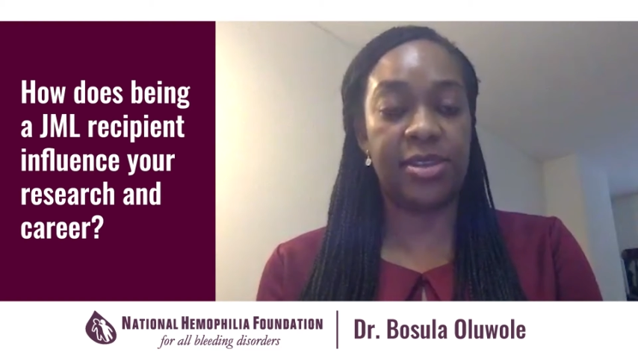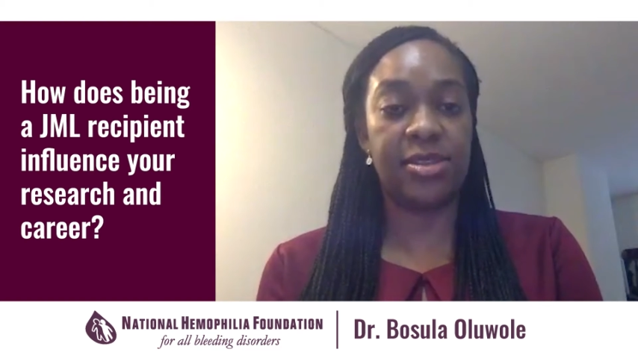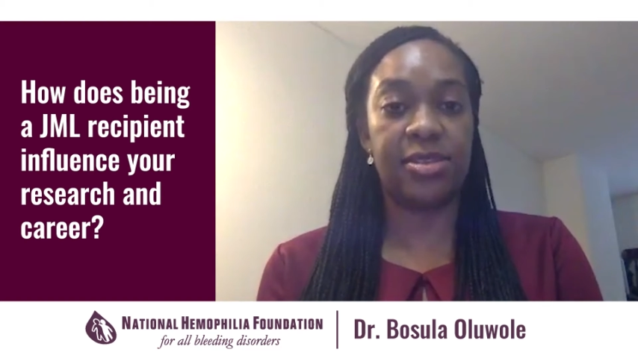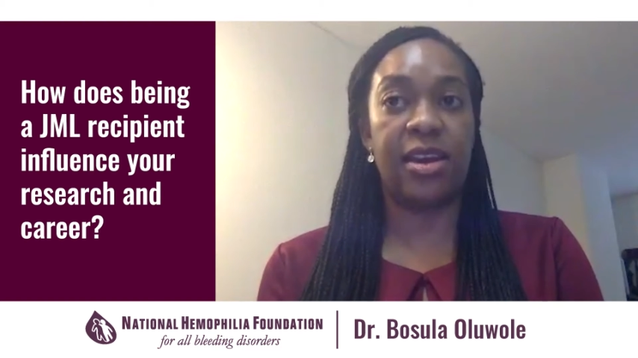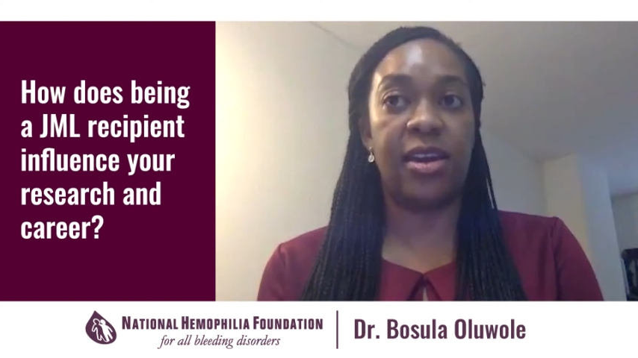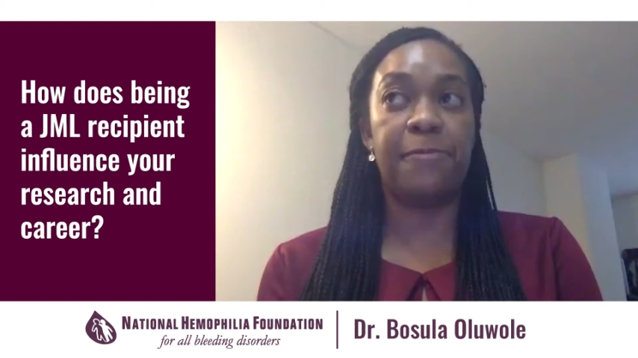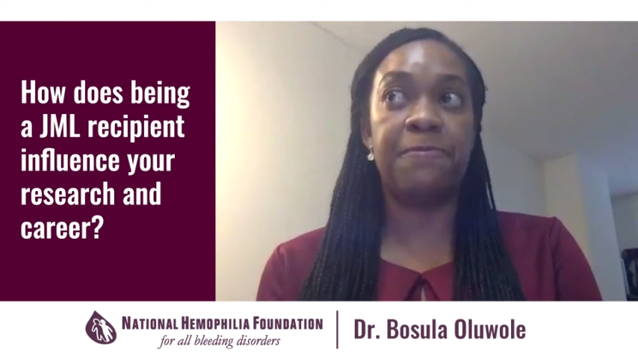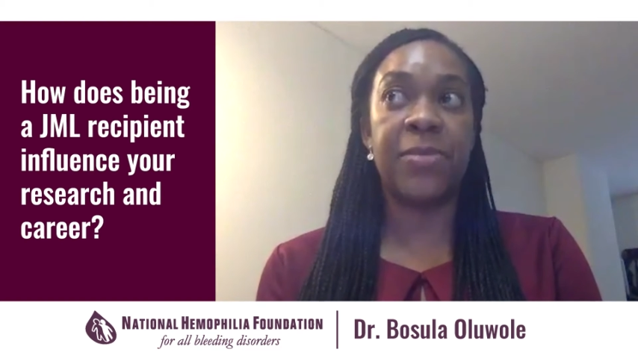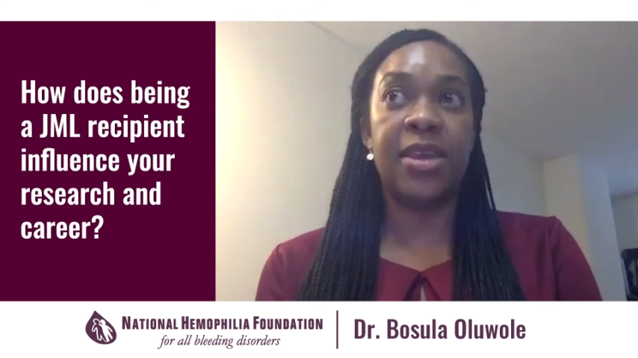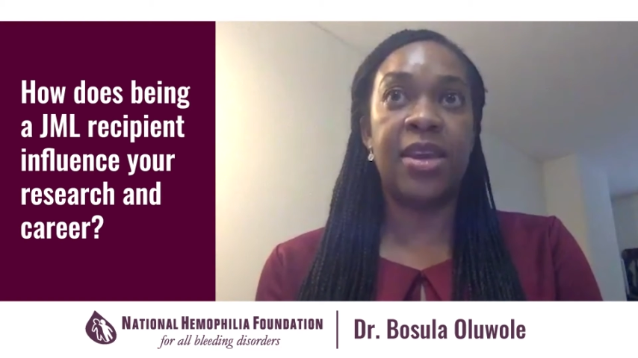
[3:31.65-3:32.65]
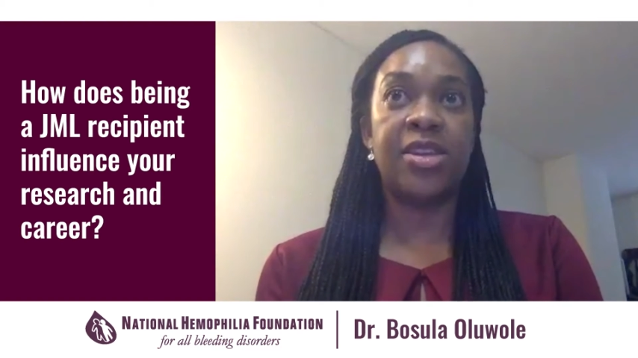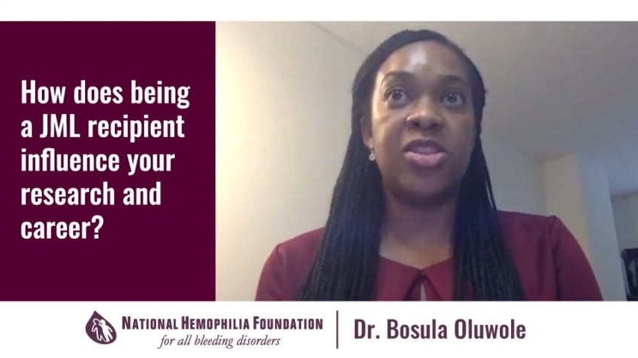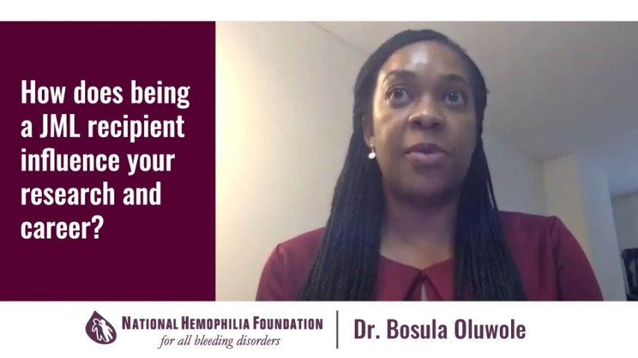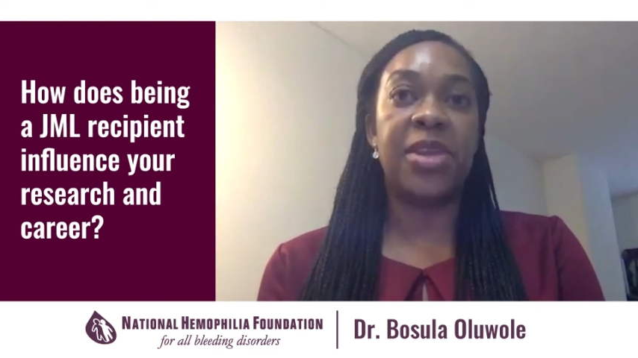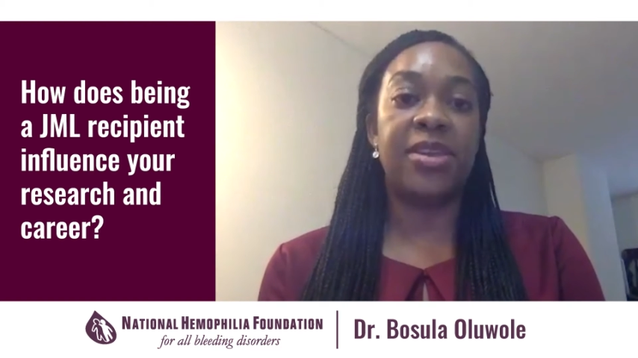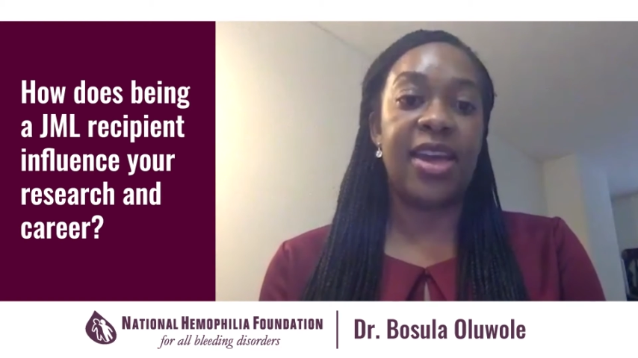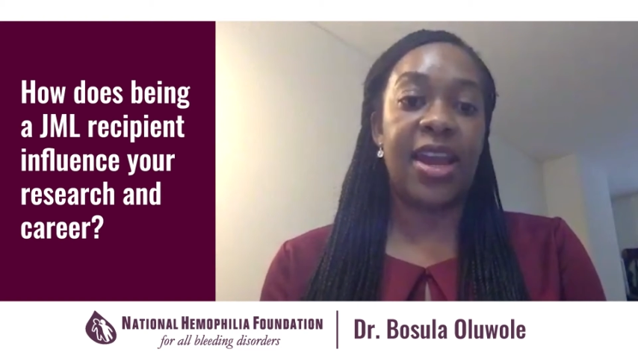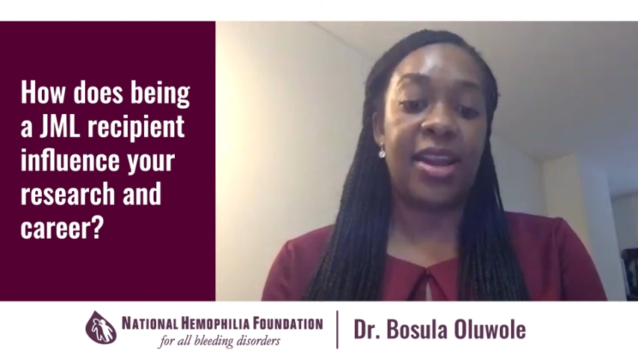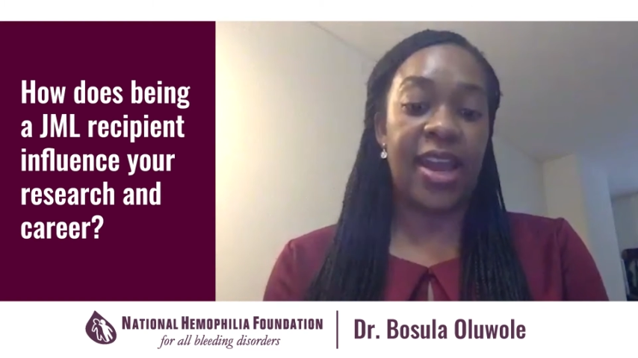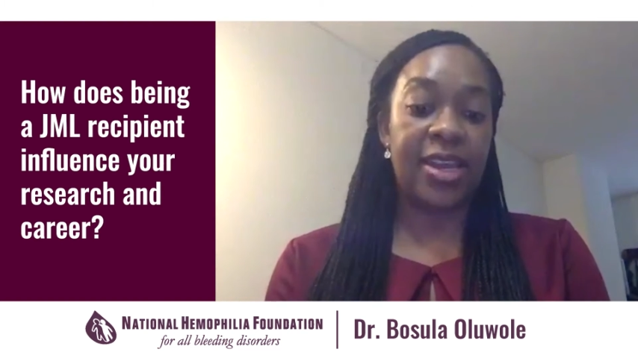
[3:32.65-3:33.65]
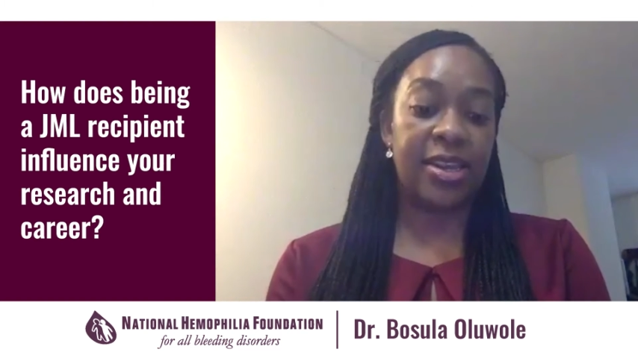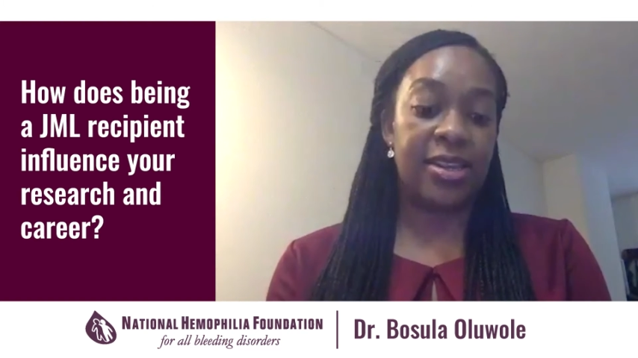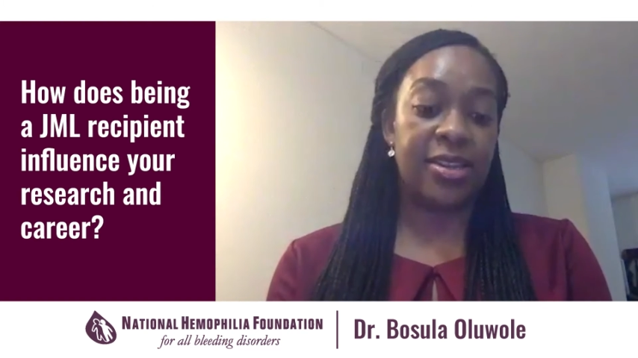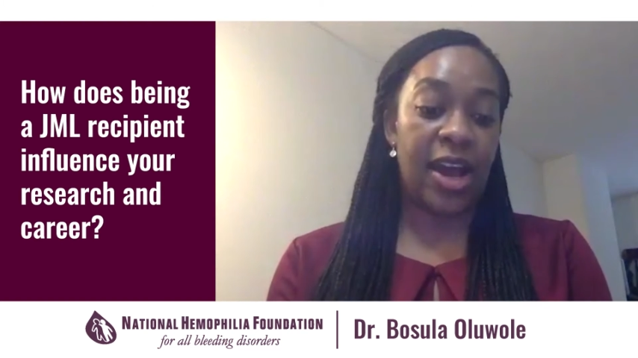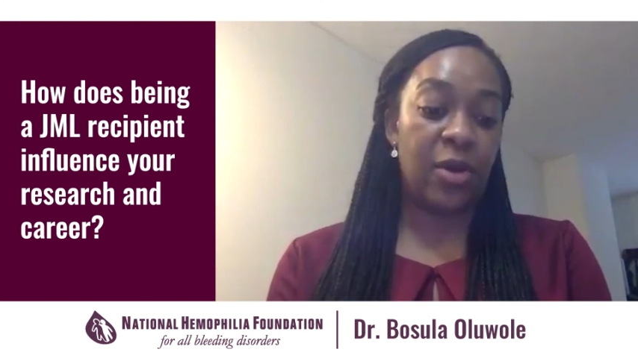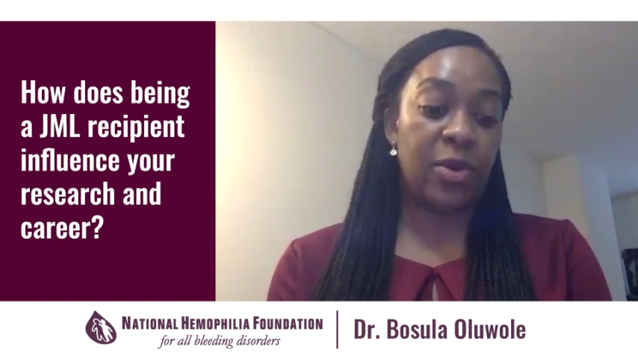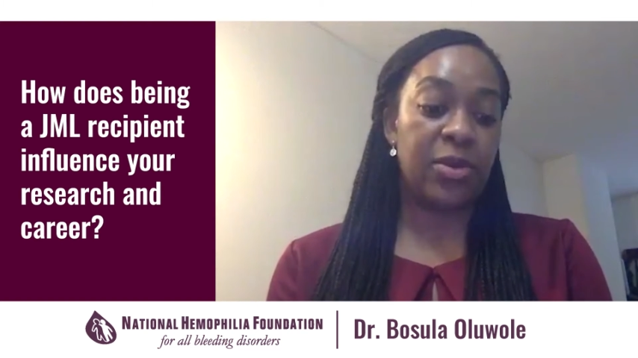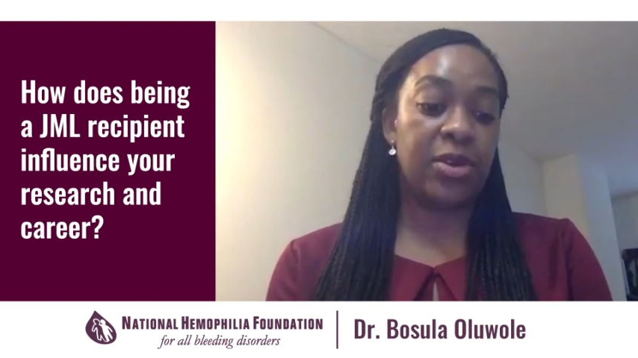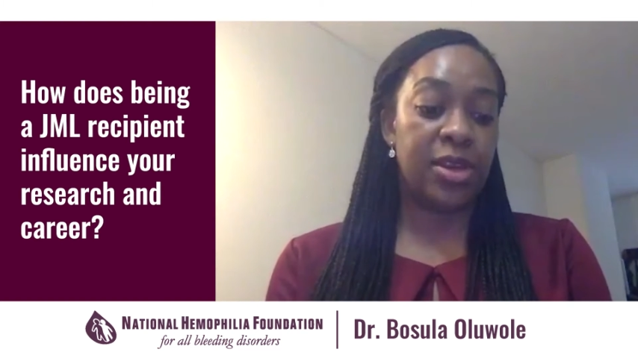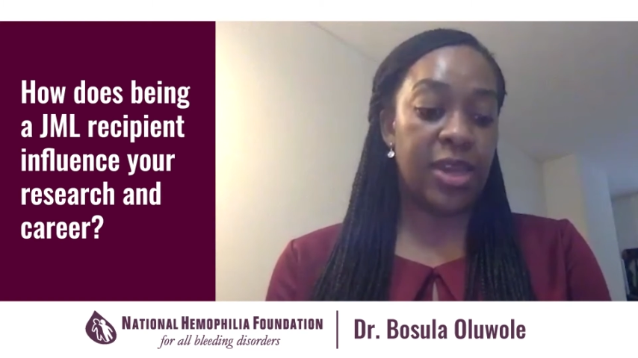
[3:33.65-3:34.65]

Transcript: It's something that I can now